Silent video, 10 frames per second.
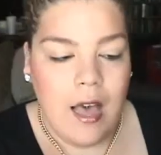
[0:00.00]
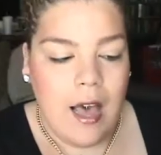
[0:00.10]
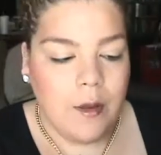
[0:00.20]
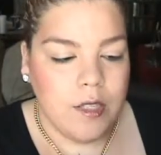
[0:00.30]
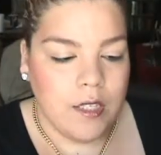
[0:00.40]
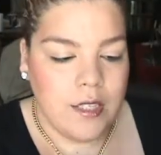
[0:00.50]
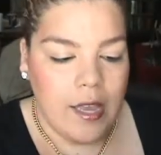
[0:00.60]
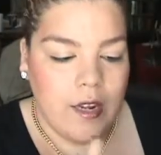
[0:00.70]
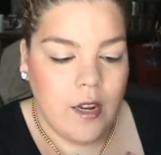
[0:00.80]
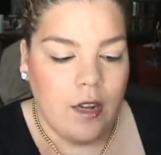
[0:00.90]
I was
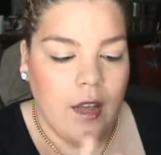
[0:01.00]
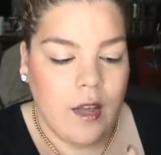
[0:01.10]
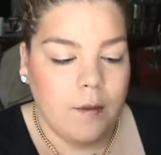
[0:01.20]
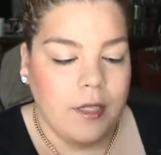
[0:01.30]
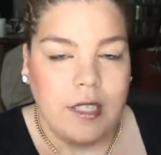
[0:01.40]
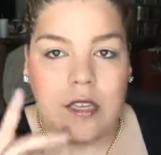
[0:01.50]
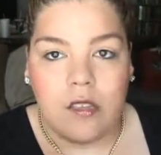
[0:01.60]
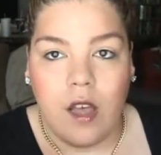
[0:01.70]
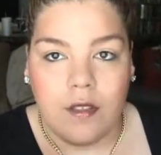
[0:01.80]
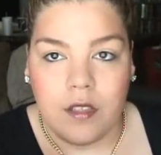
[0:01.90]
excited. Elise
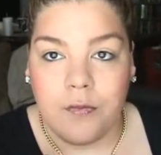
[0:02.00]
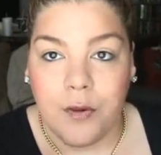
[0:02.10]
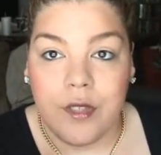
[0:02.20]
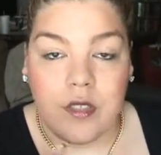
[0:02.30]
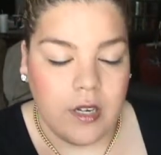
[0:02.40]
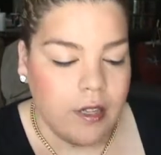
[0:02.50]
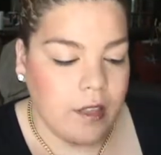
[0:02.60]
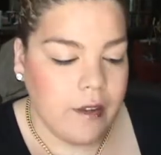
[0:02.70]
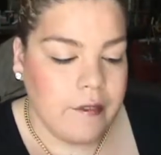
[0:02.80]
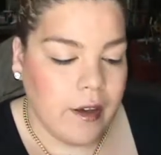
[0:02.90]
saw this first, and
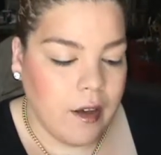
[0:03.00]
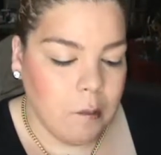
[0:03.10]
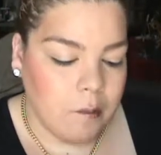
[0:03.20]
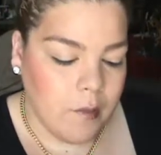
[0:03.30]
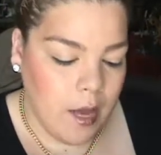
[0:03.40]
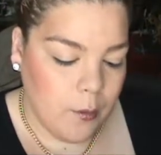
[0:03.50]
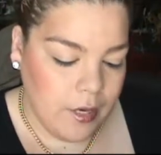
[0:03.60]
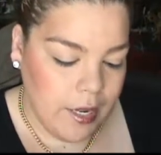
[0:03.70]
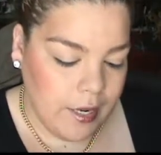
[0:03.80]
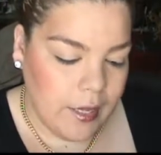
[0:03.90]
then I
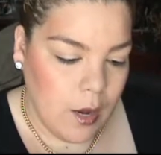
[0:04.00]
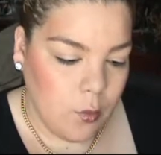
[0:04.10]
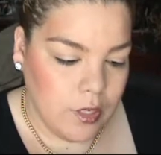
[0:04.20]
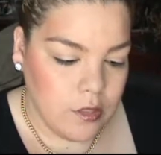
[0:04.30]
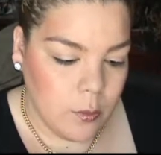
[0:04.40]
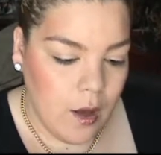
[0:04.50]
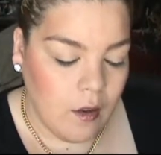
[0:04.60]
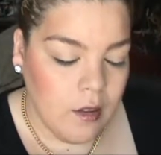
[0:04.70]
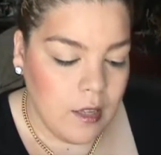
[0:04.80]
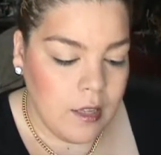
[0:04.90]
went ahead and got one as
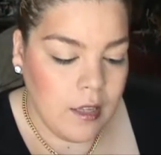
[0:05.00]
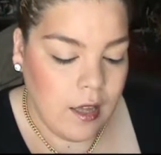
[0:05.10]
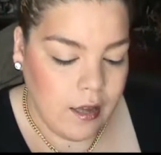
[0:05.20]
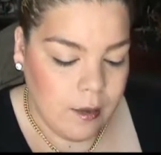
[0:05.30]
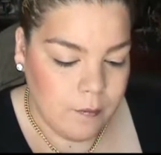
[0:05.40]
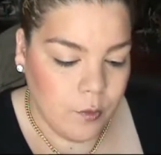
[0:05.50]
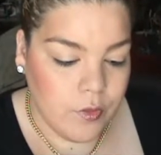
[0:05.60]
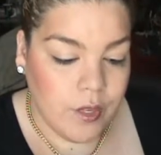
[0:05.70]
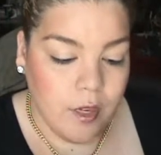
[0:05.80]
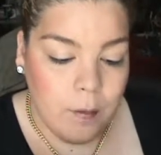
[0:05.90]
well.
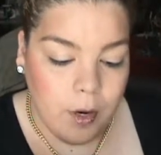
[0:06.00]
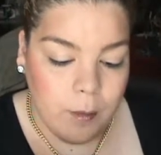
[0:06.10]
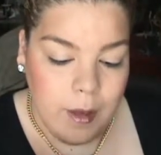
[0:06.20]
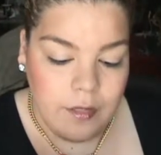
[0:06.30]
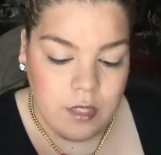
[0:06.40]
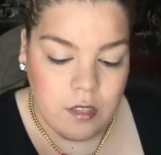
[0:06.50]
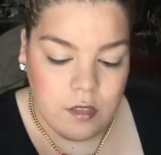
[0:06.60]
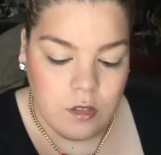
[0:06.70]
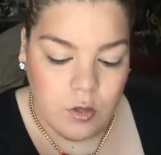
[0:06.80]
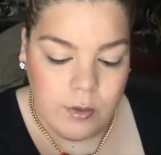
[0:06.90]
The good part about this
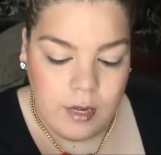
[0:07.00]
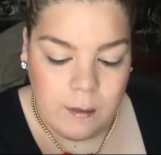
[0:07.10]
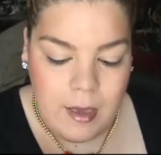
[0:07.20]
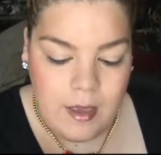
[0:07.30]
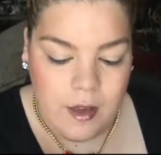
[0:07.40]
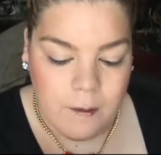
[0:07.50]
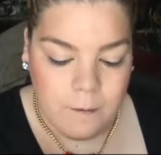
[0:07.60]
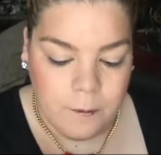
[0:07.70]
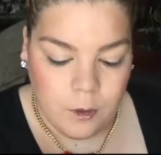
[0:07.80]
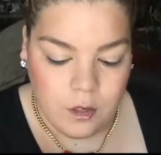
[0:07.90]
is doing
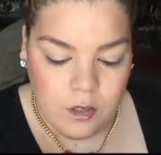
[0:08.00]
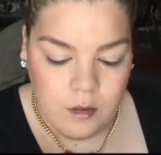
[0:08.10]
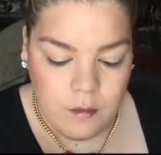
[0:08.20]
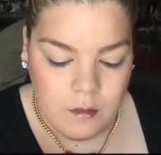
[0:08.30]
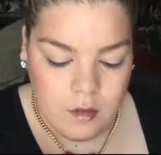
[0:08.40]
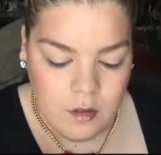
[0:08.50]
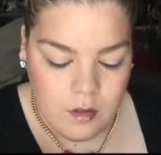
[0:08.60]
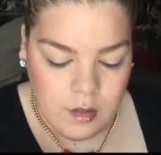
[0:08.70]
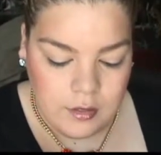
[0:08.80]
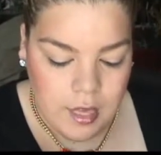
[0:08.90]
makeup for
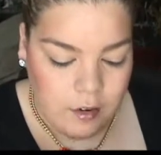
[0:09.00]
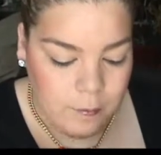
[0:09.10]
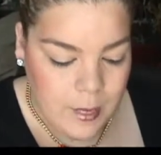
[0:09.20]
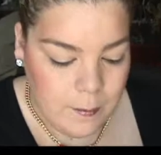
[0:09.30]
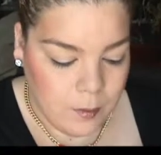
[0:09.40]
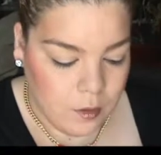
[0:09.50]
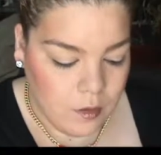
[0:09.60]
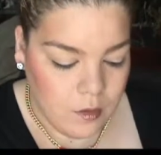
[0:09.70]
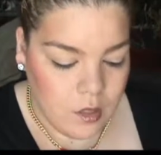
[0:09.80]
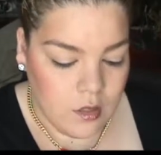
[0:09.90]
a lot of
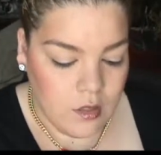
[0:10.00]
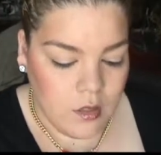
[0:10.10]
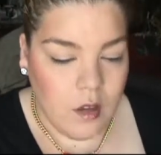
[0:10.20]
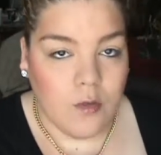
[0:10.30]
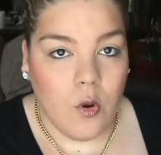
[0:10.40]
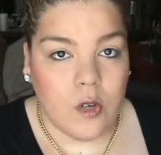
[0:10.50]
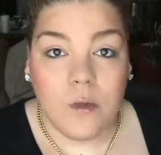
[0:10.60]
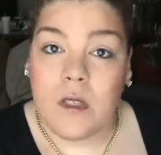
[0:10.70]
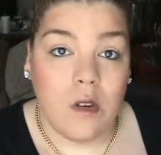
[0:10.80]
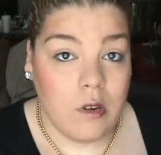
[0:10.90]
people. Of course,
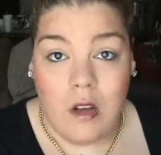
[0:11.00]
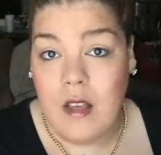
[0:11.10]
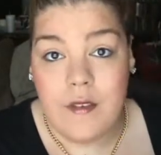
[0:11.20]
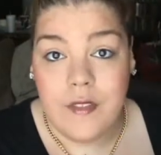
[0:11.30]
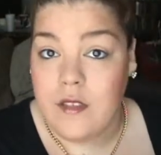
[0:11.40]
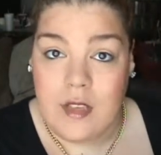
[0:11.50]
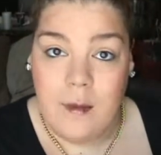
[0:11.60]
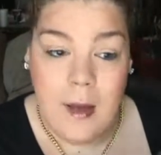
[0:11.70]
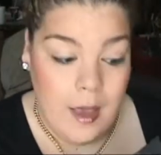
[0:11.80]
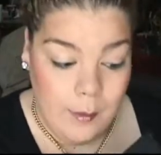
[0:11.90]
we don't all have the
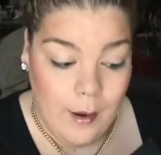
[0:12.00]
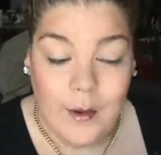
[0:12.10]
same eyebrow